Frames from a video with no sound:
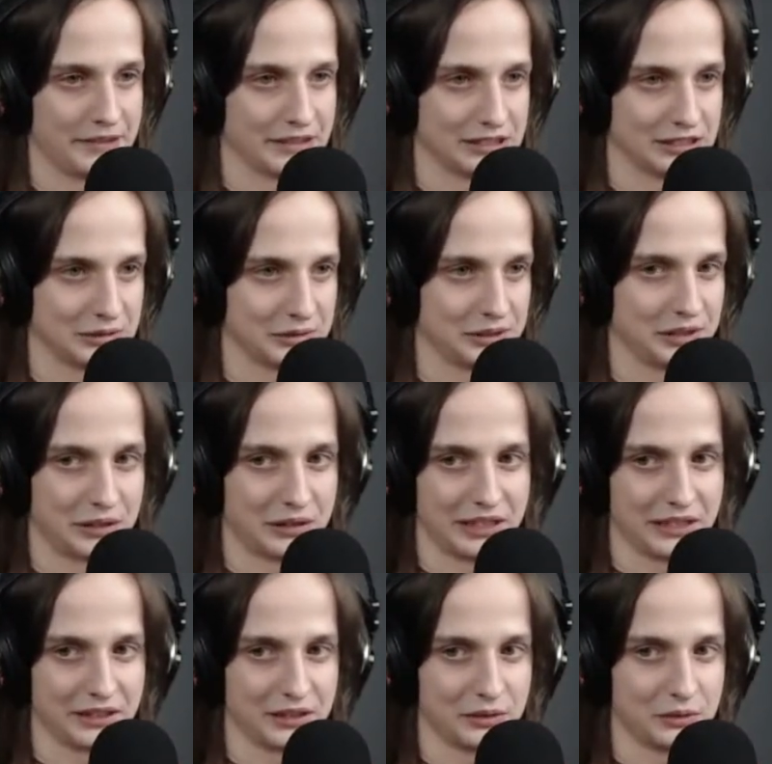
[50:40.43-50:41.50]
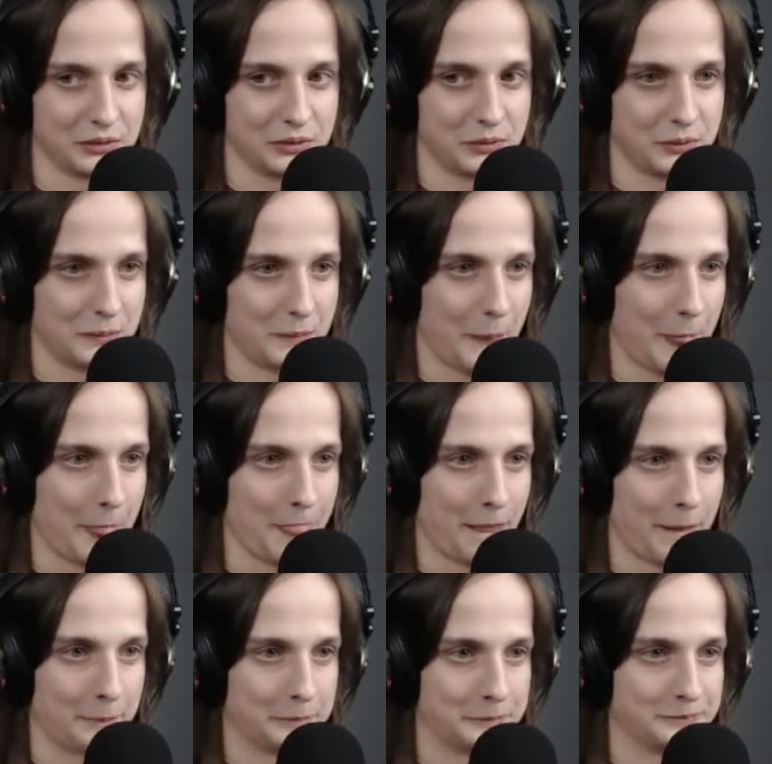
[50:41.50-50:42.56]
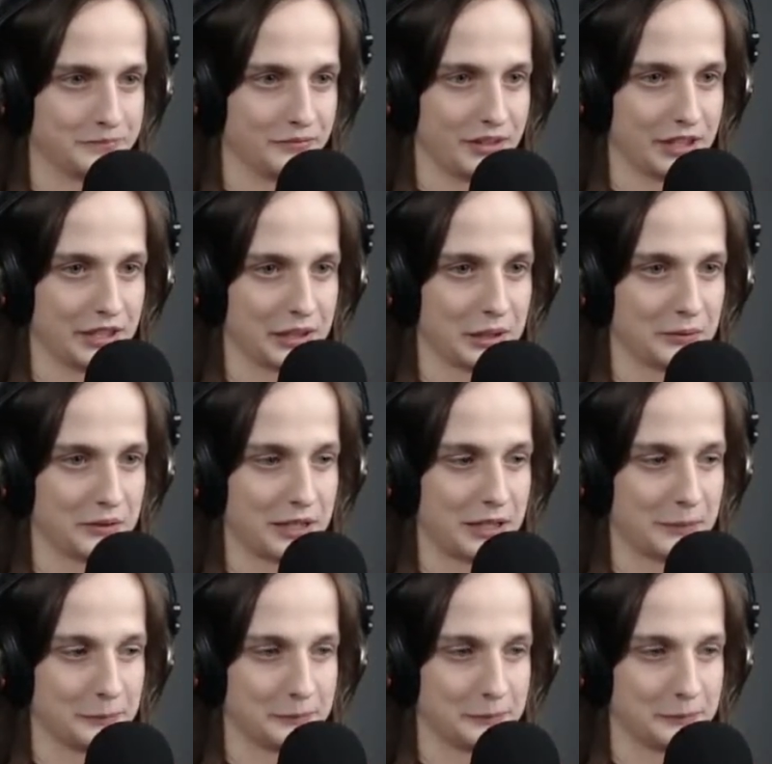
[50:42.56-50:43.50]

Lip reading: So, you know, I had to take care of that.